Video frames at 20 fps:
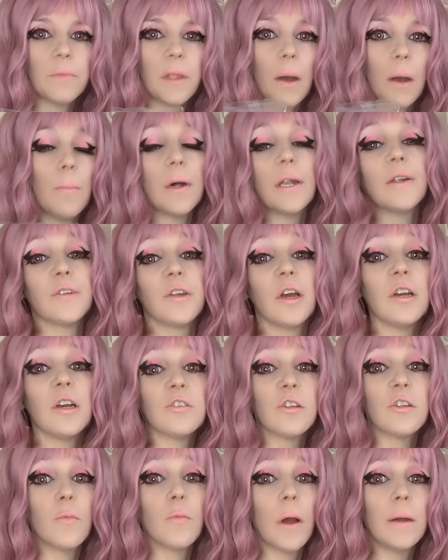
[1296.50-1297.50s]
but it
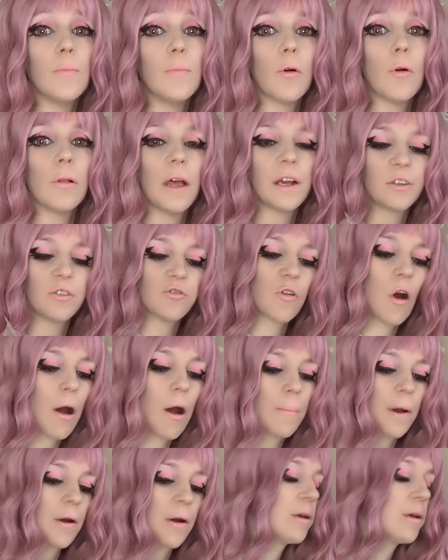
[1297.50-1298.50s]
tasted way more like
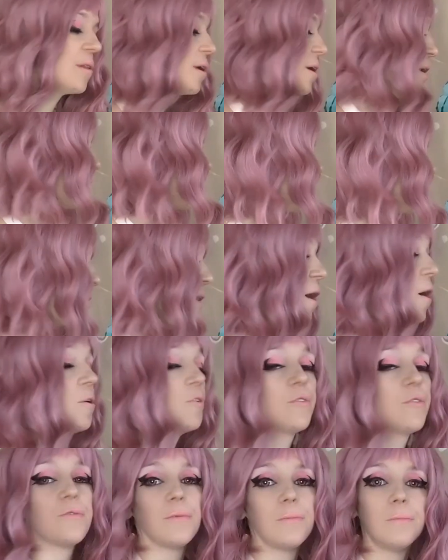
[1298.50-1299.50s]
strawberry than anything
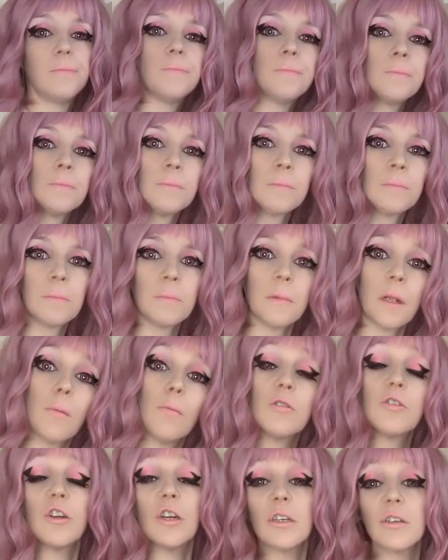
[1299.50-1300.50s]
else.
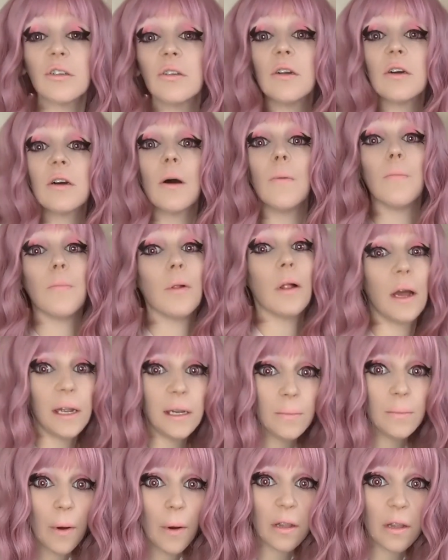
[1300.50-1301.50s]
Which isn't a
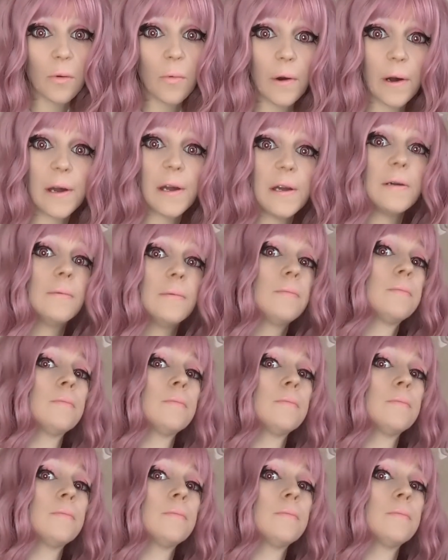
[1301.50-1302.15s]
complaint, by the way.